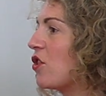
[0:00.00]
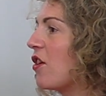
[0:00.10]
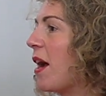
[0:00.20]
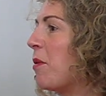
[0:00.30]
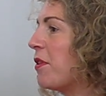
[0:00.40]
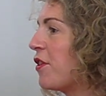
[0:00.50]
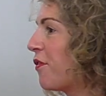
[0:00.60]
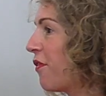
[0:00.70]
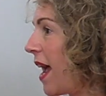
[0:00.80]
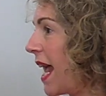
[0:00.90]
So you're out with
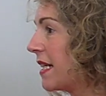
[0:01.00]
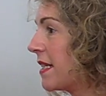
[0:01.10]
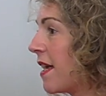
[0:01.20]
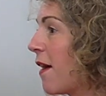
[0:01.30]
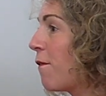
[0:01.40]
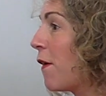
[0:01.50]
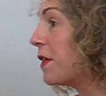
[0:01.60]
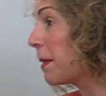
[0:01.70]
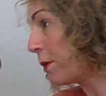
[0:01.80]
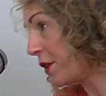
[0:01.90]
your friends,
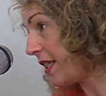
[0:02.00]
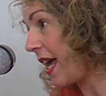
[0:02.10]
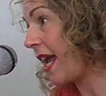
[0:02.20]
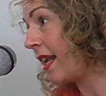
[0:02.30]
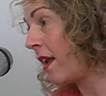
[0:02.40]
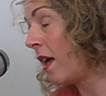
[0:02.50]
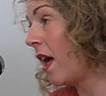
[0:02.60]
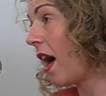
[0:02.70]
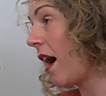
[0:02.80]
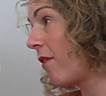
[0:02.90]
50%
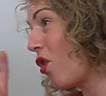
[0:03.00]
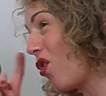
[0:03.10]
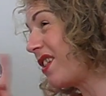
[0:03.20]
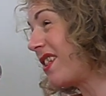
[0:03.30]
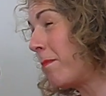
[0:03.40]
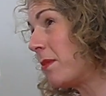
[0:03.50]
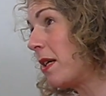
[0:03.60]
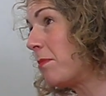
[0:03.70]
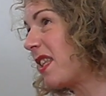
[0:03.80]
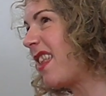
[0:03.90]
have got
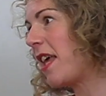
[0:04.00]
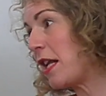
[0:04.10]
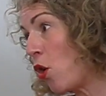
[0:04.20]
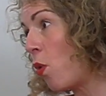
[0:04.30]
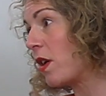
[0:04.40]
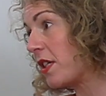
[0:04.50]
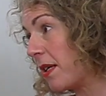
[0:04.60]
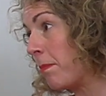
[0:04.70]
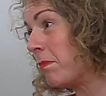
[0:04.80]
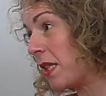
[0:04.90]
symptoms that they know are
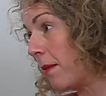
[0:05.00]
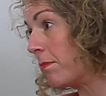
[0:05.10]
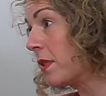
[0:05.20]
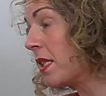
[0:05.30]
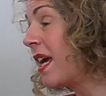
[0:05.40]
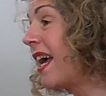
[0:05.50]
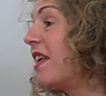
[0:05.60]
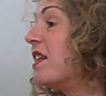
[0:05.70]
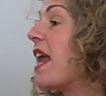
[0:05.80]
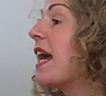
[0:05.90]
symptoms.
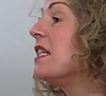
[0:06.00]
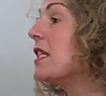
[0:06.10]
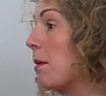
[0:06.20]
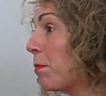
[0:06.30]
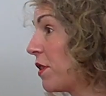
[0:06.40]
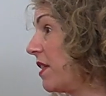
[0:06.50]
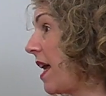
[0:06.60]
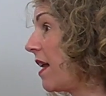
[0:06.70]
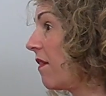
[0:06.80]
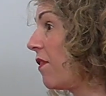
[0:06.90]

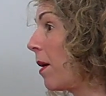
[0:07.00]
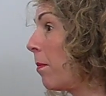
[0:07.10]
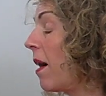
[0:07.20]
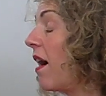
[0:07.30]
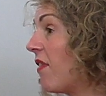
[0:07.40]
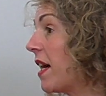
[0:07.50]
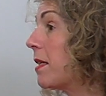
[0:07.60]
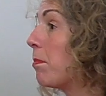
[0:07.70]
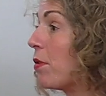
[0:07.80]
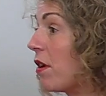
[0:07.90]
90% of them have
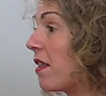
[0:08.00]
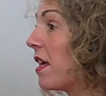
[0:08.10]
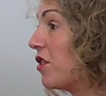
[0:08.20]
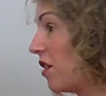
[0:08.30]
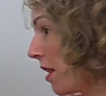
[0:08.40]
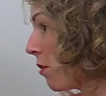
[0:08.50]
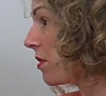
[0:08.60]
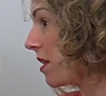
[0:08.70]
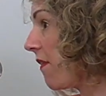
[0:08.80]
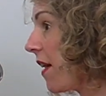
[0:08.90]
had a birth injury.
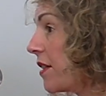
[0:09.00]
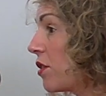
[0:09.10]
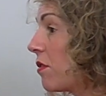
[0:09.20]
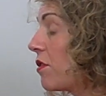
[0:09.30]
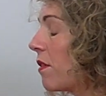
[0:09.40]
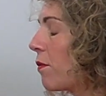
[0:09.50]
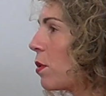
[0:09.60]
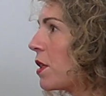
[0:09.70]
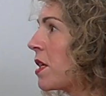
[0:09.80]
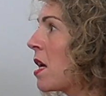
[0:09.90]
Those that have had children, of
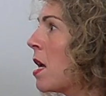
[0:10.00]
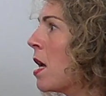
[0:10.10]
course.